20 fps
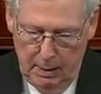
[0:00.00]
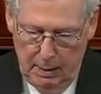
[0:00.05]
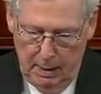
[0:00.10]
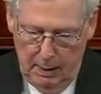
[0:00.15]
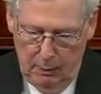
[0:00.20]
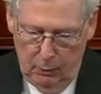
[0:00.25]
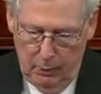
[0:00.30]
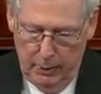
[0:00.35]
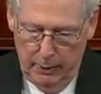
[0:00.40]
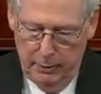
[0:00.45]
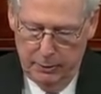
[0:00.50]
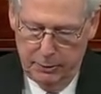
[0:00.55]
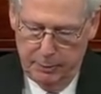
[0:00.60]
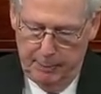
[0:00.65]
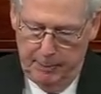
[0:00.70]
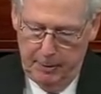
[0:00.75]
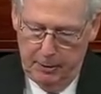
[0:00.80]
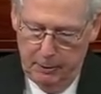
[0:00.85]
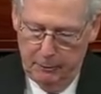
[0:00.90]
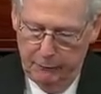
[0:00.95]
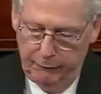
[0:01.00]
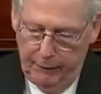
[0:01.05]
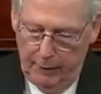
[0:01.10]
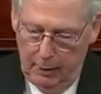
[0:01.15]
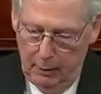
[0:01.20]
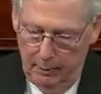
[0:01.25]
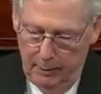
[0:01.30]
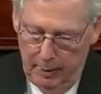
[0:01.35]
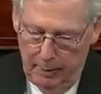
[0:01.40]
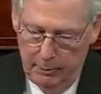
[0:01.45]
And one of the speaker's
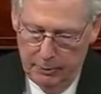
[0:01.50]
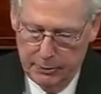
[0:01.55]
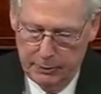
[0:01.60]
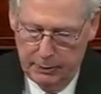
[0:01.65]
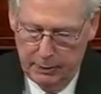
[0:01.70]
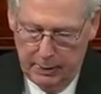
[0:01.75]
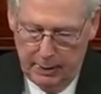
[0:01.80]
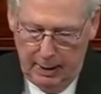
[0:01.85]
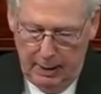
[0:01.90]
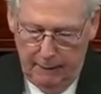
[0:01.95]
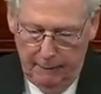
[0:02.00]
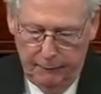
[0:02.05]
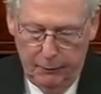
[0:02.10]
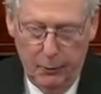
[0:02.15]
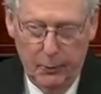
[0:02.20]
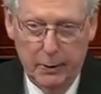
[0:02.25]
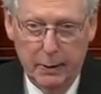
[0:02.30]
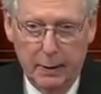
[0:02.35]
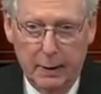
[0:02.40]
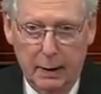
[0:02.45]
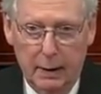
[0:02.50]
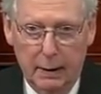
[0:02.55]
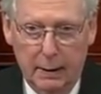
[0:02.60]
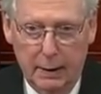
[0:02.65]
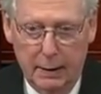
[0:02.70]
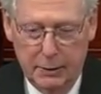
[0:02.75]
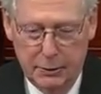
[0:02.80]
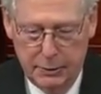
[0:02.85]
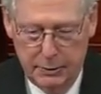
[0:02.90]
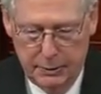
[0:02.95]
fellow members of the California
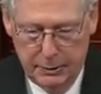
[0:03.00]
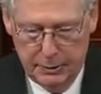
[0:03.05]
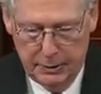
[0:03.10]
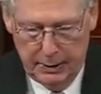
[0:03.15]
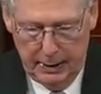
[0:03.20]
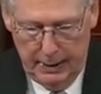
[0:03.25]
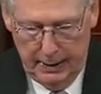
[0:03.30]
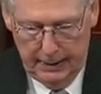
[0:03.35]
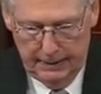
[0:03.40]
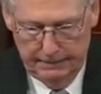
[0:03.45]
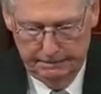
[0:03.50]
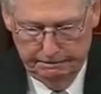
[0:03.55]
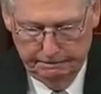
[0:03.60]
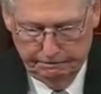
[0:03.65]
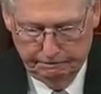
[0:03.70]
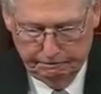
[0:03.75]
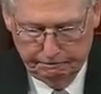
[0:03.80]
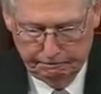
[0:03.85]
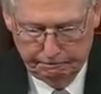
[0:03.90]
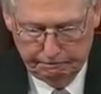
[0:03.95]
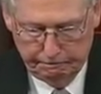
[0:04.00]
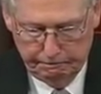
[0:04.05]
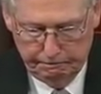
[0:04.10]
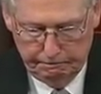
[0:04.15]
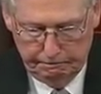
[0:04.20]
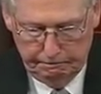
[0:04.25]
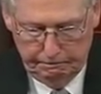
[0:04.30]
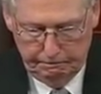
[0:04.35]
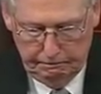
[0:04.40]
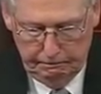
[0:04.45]
delegation said,
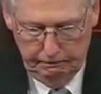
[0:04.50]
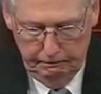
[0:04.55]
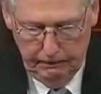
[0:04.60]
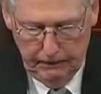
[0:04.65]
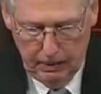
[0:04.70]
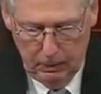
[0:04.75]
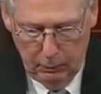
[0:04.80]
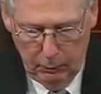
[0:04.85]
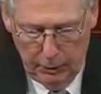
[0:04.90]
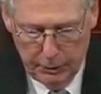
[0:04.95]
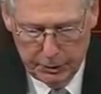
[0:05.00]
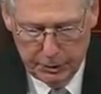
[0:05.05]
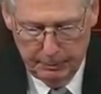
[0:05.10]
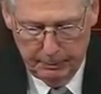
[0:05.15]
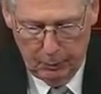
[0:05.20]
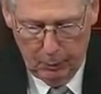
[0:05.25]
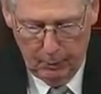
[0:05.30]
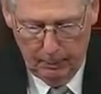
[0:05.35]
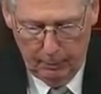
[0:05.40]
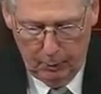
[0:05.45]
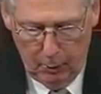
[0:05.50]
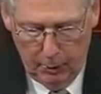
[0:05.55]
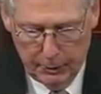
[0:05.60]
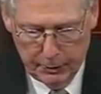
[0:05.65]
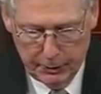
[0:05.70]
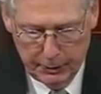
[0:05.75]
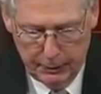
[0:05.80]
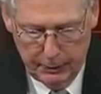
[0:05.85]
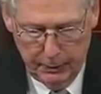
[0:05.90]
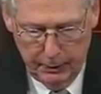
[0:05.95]
We'll support border
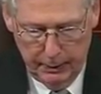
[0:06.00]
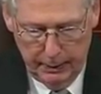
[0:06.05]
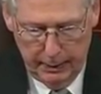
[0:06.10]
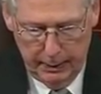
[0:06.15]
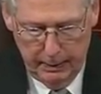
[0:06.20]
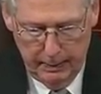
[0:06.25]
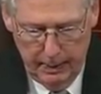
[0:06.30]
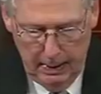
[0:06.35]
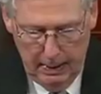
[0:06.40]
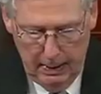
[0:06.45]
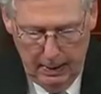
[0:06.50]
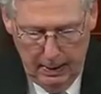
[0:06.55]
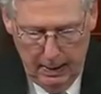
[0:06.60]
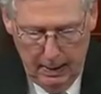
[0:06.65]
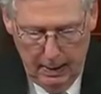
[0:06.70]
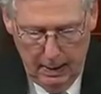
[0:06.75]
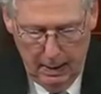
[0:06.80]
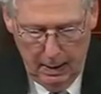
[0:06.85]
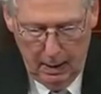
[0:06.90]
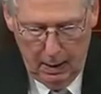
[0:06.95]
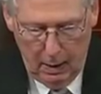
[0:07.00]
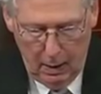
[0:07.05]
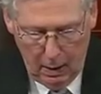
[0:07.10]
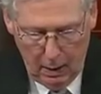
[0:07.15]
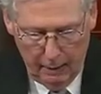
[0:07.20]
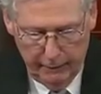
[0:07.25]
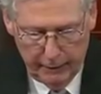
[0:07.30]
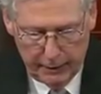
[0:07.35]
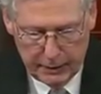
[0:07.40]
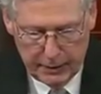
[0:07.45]
security, all
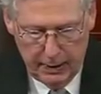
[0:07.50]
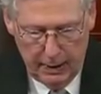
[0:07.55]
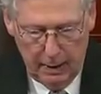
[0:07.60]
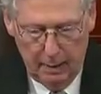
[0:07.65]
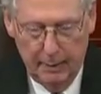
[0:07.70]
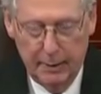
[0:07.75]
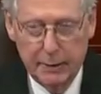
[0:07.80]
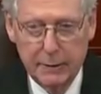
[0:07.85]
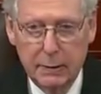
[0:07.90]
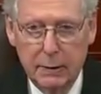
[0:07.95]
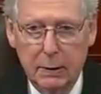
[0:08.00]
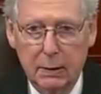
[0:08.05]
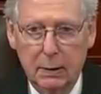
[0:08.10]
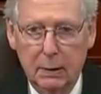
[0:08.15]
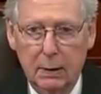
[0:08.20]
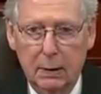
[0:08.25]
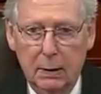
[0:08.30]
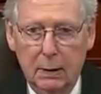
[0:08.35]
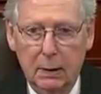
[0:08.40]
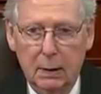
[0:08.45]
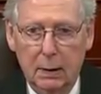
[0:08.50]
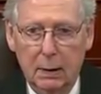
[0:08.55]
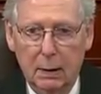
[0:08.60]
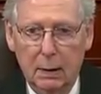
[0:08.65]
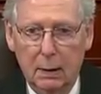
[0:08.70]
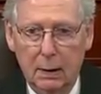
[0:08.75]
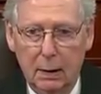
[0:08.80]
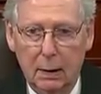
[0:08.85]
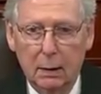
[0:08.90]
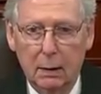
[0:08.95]
of its elements,
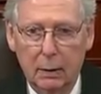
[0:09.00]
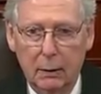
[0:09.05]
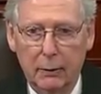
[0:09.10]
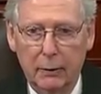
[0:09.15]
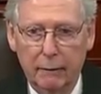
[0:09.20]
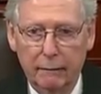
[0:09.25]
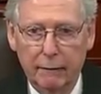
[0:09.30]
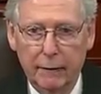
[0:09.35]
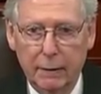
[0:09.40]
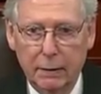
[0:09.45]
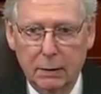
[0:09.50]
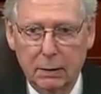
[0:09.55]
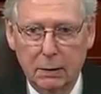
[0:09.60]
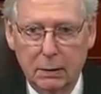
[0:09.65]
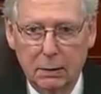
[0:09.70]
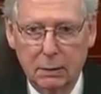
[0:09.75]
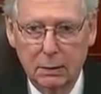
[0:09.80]
including fences.